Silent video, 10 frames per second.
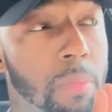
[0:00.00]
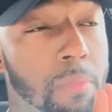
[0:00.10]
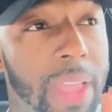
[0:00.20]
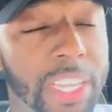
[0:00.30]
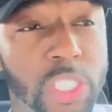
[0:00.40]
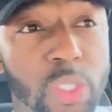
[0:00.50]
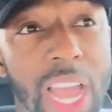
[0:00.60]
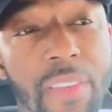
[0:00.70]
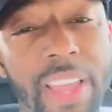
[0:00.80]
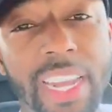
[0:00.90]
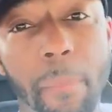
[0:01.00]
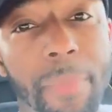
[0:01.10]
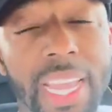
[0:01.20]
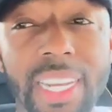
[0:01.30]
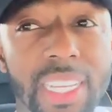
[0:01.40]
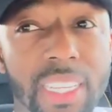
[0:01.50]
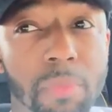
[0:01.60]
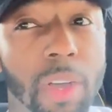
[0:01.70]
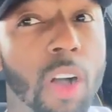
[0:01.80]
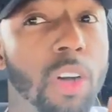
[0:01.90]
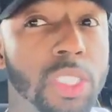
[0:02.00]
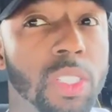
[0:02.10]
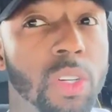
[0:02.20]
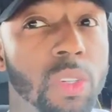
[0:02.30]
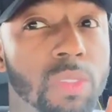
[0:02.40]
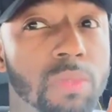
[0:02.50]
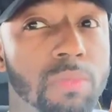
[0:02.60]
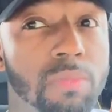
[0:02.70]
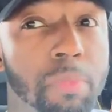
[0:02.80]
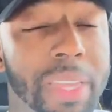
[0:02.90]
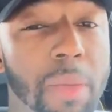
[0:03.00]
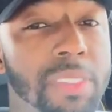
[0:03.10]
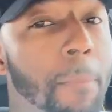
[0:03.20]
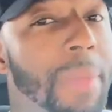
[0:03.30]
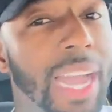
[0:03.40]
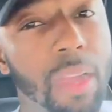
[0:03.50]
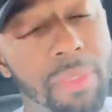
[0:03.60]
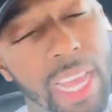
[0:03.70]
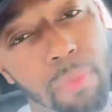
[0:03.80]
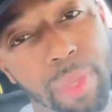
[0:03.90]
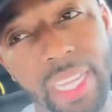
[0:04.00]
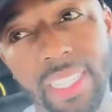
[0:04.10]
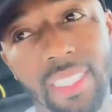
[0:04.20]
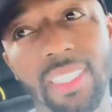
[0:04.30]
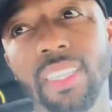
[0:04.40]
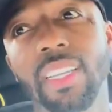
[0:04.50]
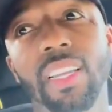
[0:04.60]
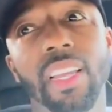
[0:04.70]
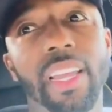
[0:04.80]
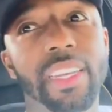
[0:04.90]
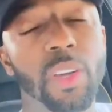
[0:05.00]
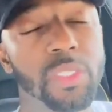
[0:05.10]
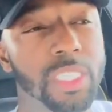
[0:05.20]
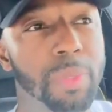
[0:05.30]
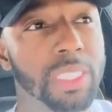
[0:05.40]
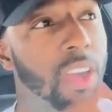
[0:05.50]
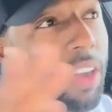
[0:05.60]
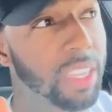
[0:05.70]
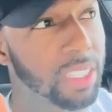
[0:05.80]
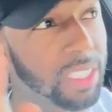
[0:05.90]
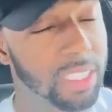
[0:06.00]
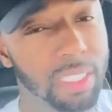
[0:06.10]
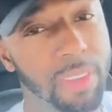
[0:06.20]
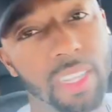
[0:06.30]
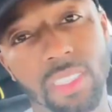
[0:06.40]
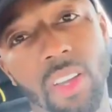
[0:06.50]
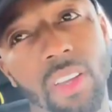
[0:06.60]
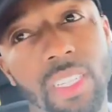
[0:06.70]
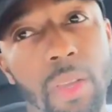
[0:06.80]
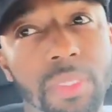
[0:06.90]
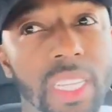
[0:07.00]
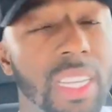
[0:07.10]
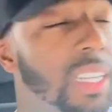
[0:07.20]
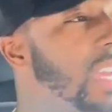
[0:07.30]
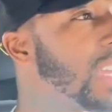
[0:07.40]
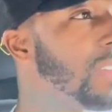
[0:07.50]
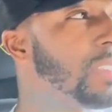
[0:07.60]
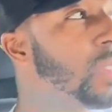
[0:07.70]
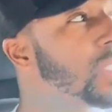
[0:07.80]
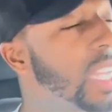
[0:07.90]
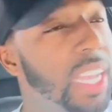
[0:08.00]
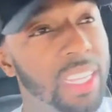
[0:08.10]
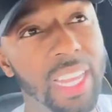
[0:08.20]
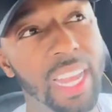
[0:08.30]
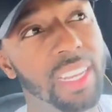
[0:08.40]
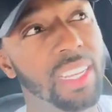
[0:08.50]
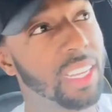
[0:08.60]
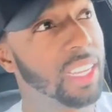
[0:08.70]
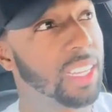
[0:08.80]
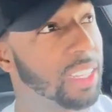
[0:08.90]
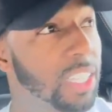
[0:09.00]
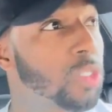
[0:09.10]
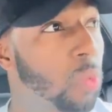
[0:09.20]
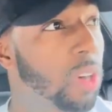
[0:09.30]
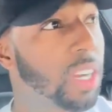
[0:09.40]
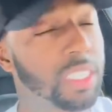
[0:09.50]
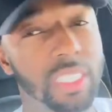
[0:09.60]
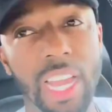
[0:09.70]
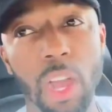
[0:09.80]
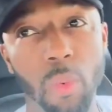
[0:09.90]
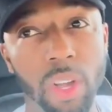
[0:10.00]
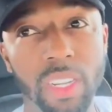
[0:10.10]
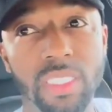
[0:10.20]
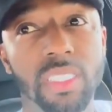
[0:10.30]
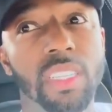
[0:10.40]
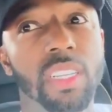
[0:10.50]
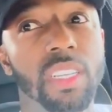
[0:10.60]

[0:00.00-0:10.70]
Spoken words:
make sure you have an opinion, but also be able to back up that opinion and don't just be talking just to fucking talk. You know what I'm saying? Like, if you say that this works and that works,